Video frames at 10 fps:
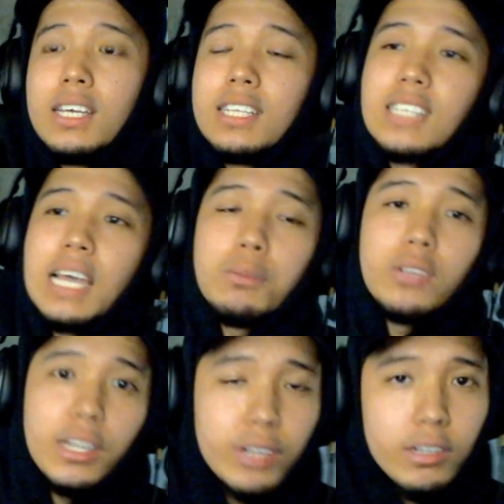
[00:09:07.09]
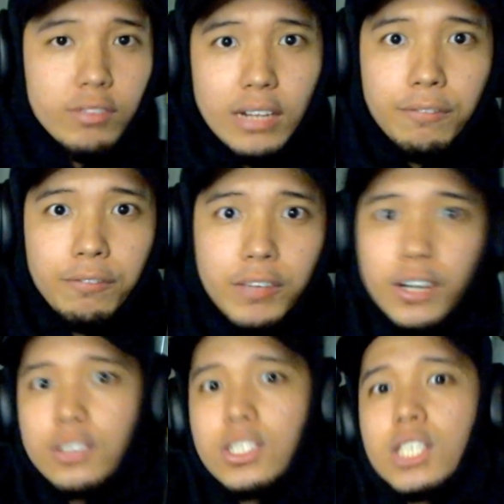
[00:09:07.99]
It's time to get rid of that
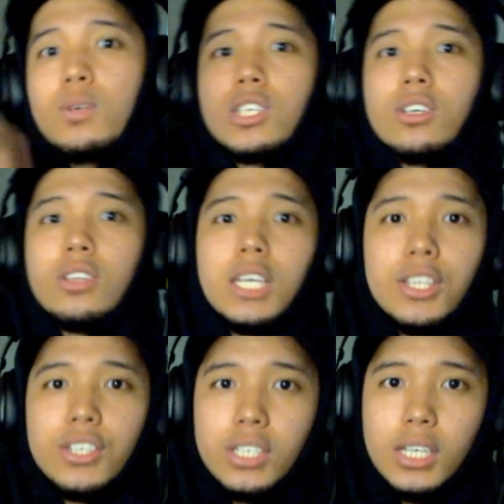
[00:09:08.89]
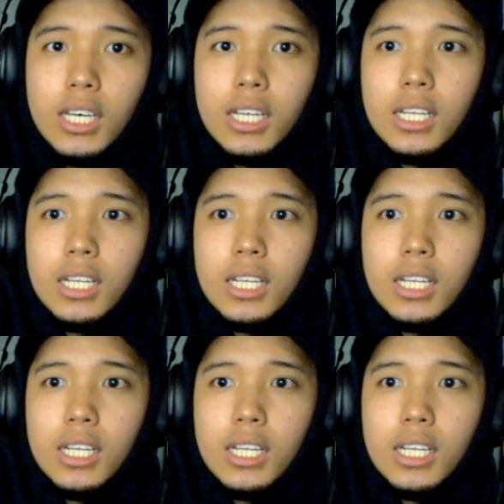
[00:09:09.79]
fear, see what's on the other side.